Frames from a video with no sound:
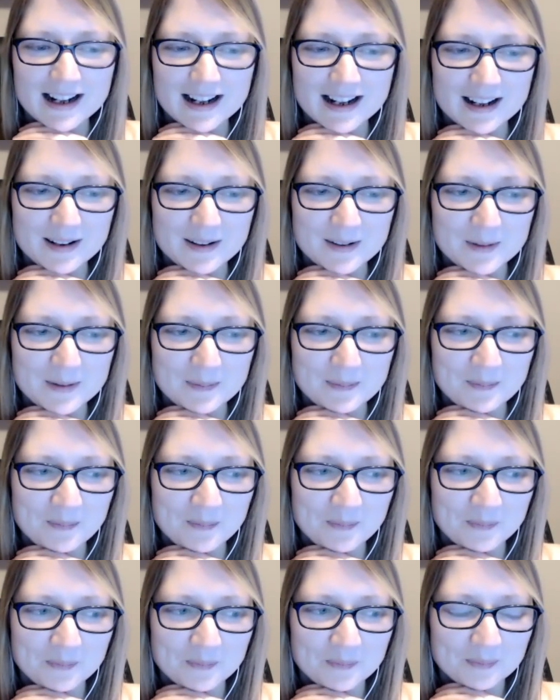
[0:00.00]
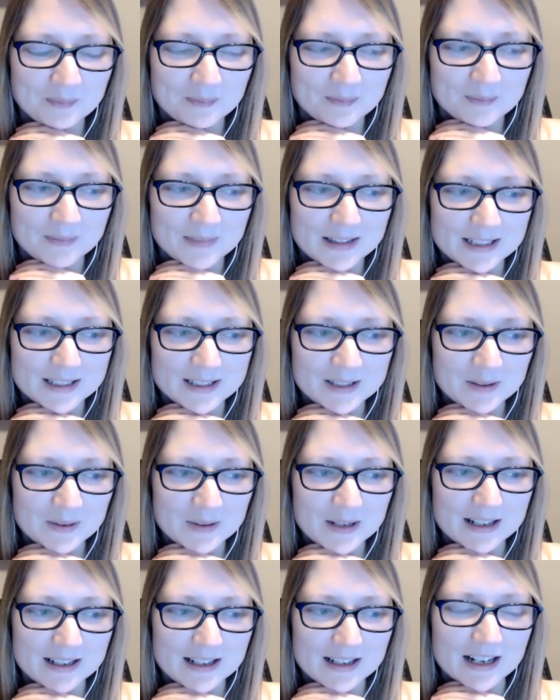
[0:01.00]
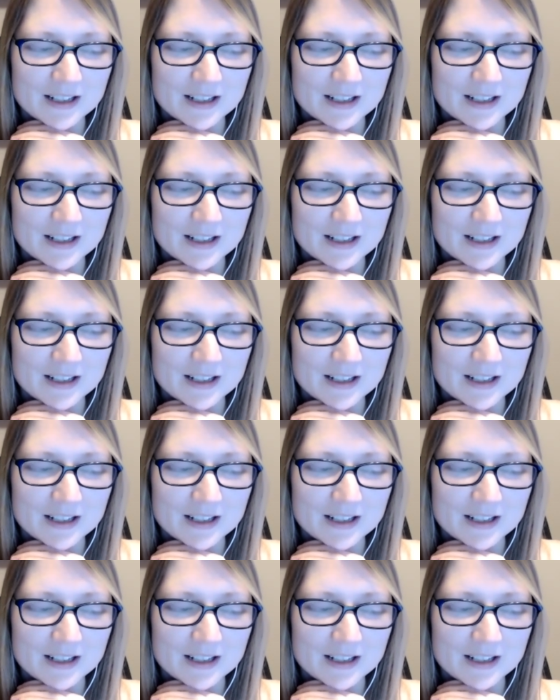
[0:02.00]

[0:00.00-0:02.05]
Um, so I,